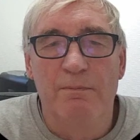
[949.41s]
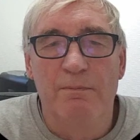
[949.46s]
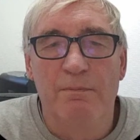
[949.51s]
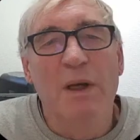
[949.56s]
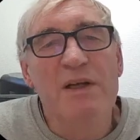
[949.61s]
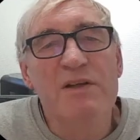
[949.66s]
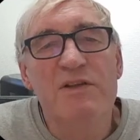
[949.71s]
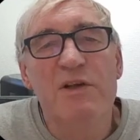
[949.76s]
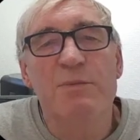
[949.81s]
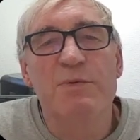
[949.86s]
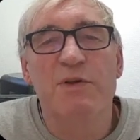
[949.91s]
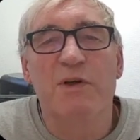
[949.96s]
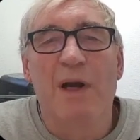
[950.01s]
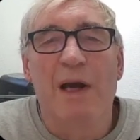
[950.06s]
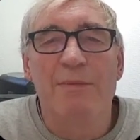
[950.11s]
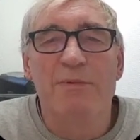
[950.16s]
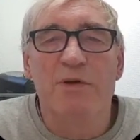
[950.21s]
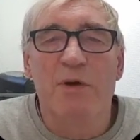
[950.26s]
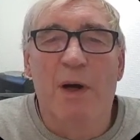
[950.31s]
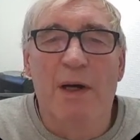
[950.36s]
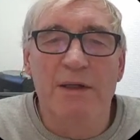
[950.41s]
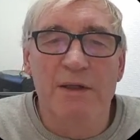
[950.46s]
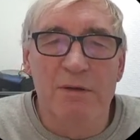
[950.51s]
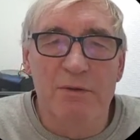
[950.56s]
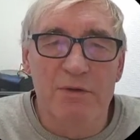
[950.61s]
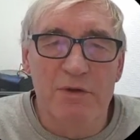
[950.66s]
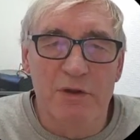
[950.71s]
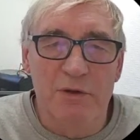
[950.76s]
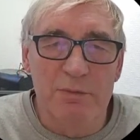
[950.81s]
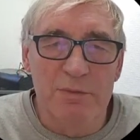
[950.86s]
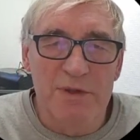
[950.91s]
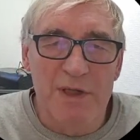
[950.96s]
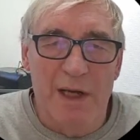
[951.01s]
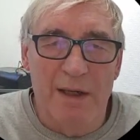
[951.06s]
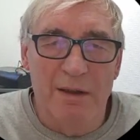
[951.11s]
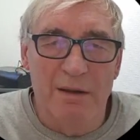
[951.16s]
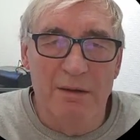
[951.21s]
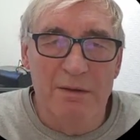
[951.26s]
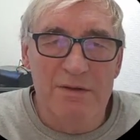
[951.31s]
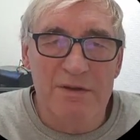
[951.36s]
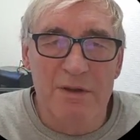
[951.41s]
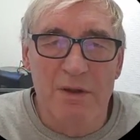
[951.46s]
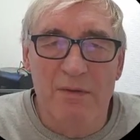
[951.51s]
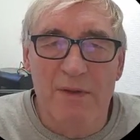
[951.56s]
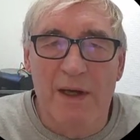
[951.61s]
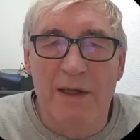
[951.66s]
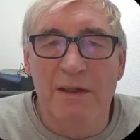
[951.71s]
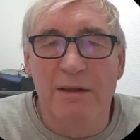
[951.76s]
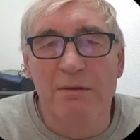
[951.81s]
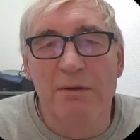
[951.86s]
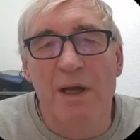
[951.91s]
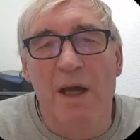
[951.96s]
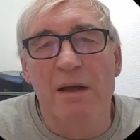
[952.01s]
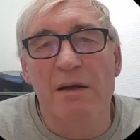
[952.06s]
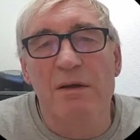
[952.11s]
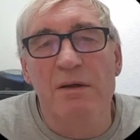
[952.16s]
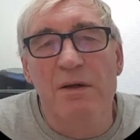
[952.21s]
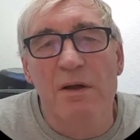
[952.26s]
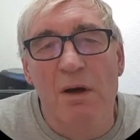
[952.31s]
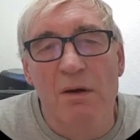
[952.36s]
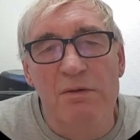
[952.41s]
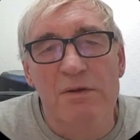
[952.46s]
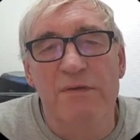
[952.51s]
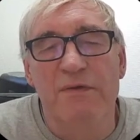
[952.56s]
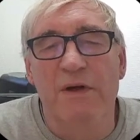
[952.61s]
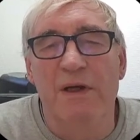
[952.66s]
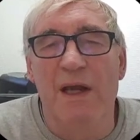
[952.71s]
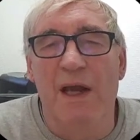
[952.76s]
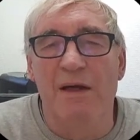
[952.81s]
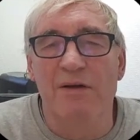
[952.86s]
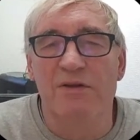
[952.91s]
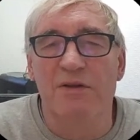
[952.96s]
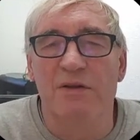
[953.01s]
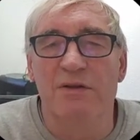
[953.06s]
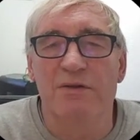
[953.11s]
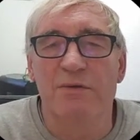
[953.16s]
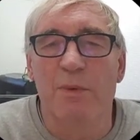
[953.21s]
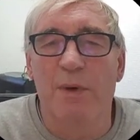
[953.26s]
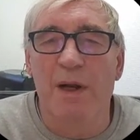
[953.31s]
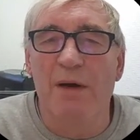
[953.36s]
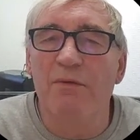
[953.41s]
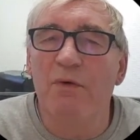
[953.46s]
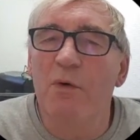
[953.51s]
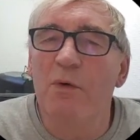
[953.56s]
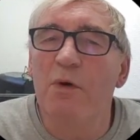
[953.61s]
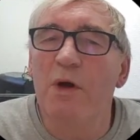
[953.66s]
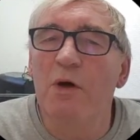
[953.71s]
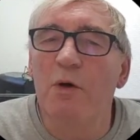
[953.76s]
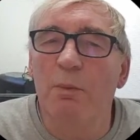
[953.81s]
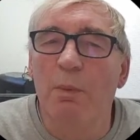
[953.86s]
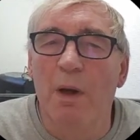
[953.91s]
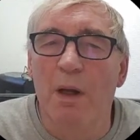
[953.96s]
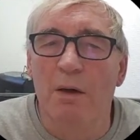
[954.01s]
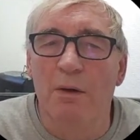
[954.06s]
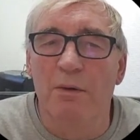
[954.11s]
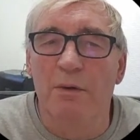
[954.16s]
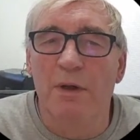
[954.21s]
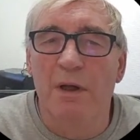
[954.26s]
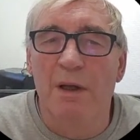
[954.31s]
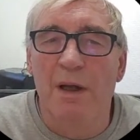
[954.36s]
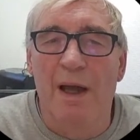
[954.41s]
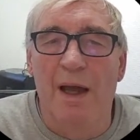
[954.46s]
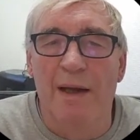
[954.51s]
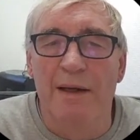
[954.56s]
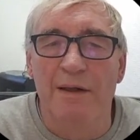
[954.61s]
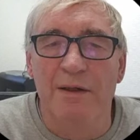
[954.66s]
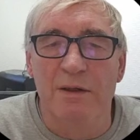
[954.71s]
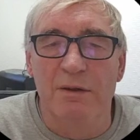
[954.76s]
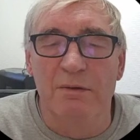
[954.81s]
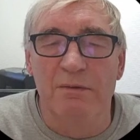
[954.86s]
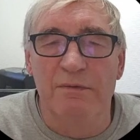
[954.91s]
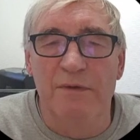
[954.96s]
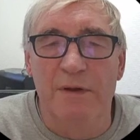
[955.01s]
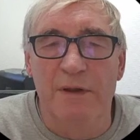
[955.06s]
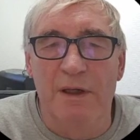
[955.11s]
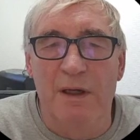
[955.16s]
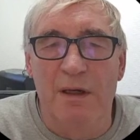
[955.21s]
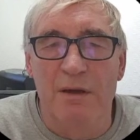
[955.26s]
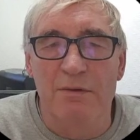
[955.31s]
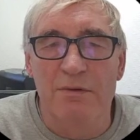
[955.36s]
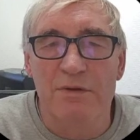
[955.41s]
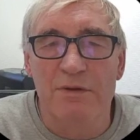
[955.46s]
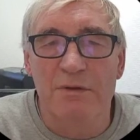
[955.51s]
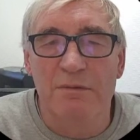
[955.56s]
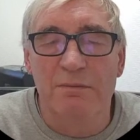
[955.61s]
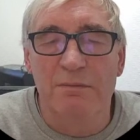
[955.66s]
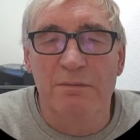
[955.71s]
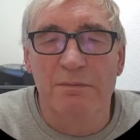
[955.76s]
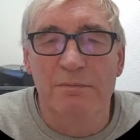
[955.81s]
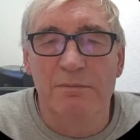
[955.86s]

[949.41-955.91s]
Please subscribe to our YouTube channel so that you get notifications whenever we upload any new videos.